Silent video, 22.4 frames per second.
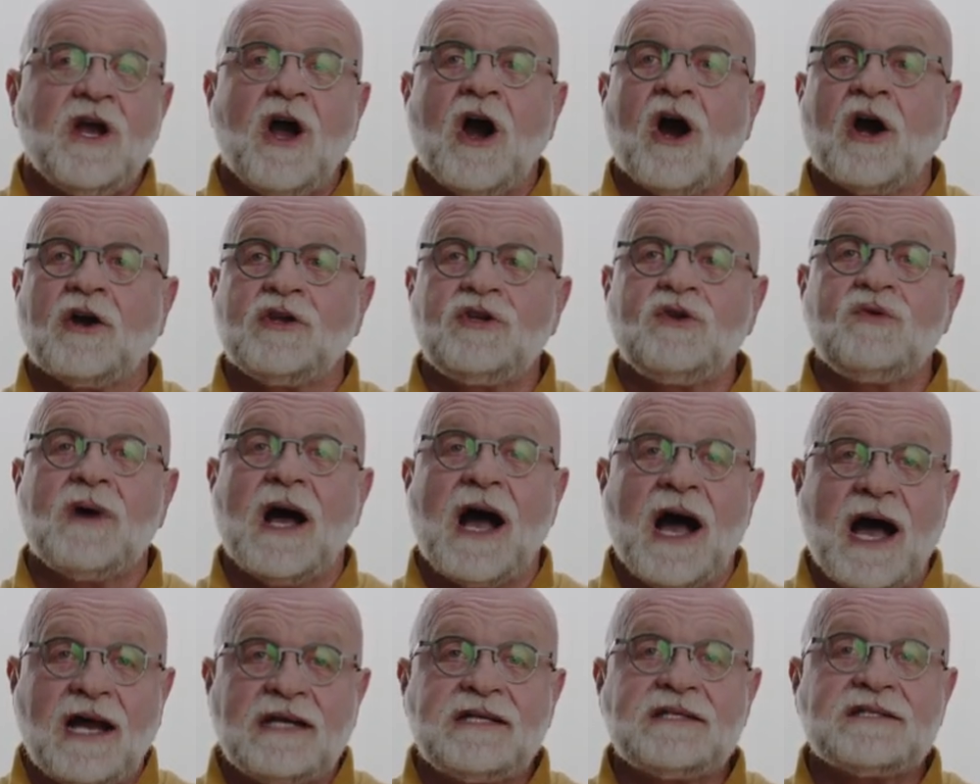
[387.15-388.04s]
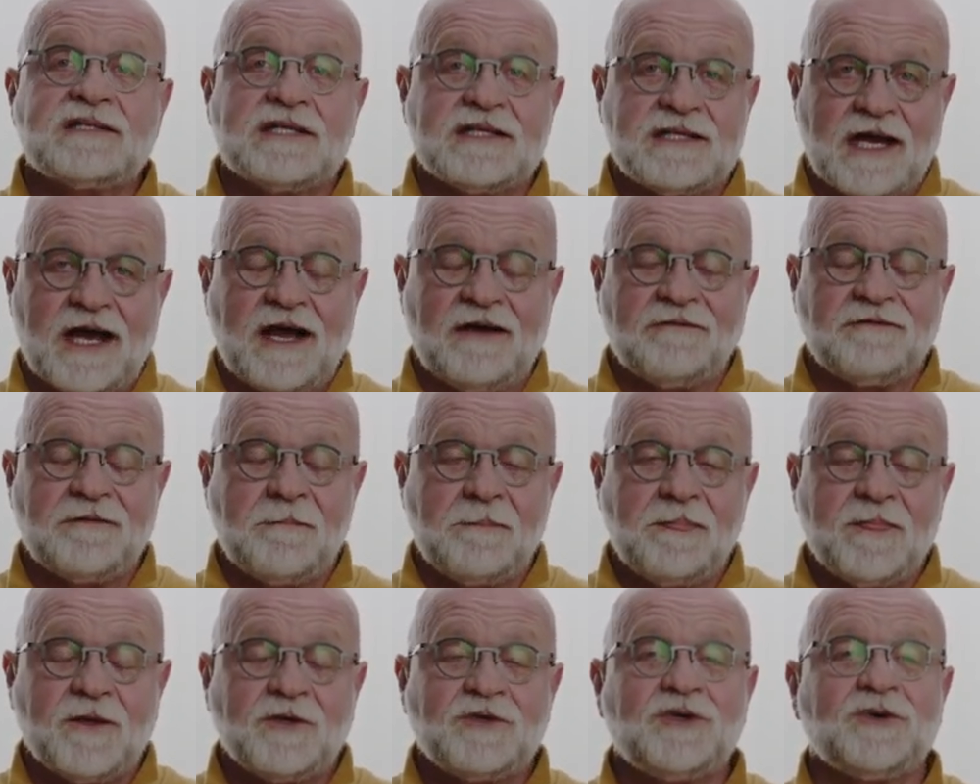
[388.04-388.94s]
Are you honest enough
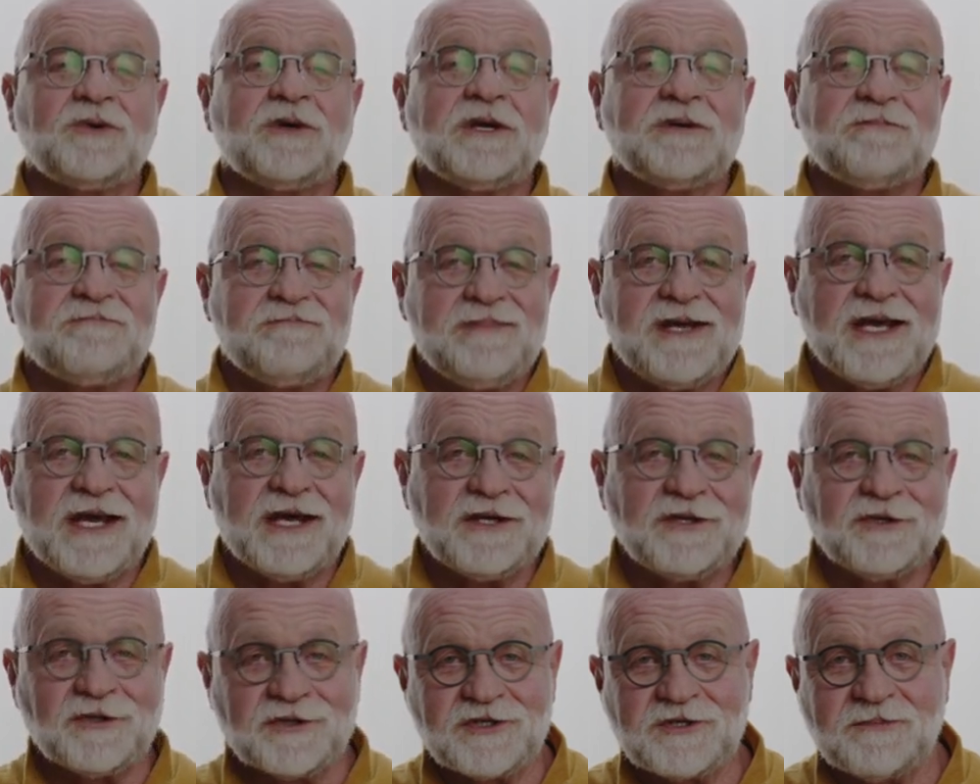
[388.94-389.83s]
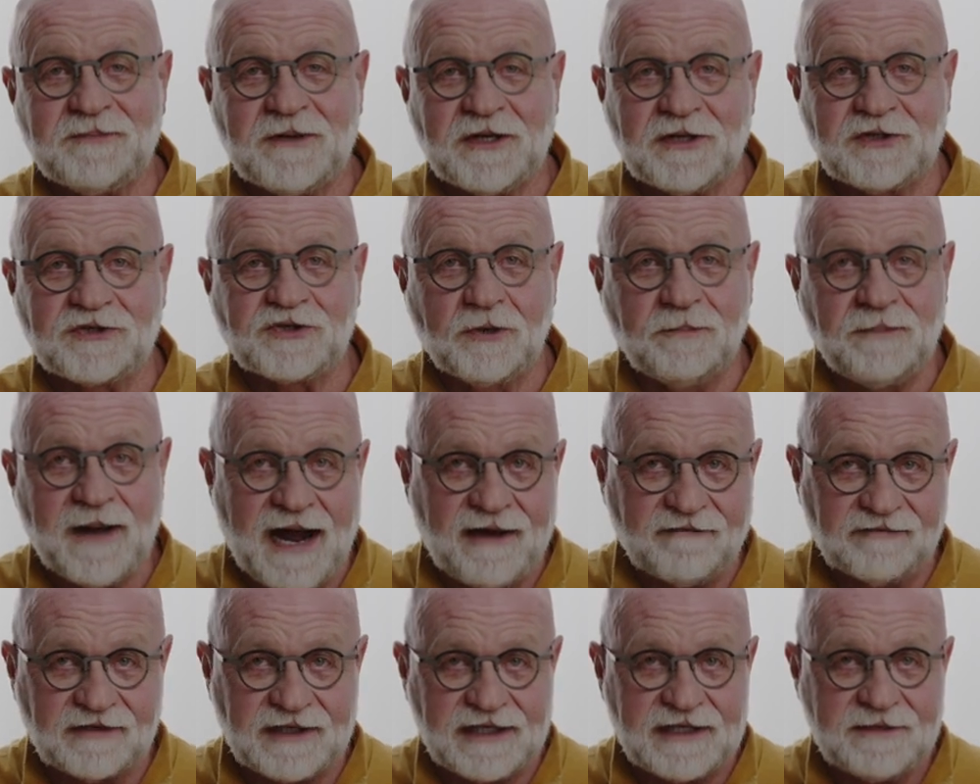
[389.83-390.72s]
to admit your spiritual
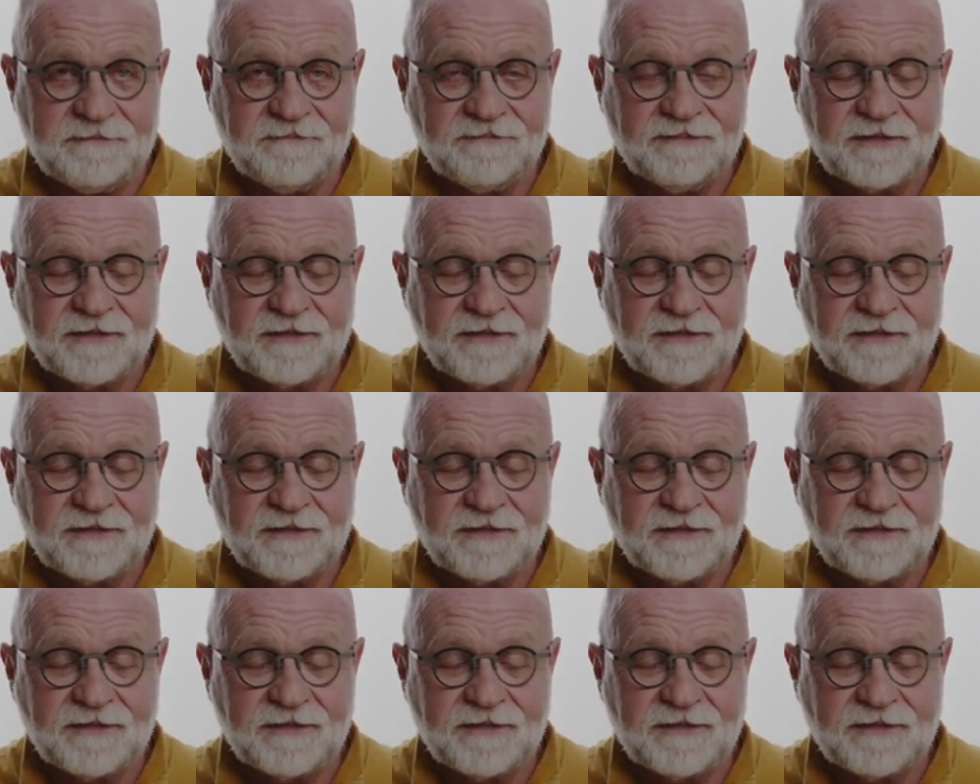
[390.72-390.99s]
poverty?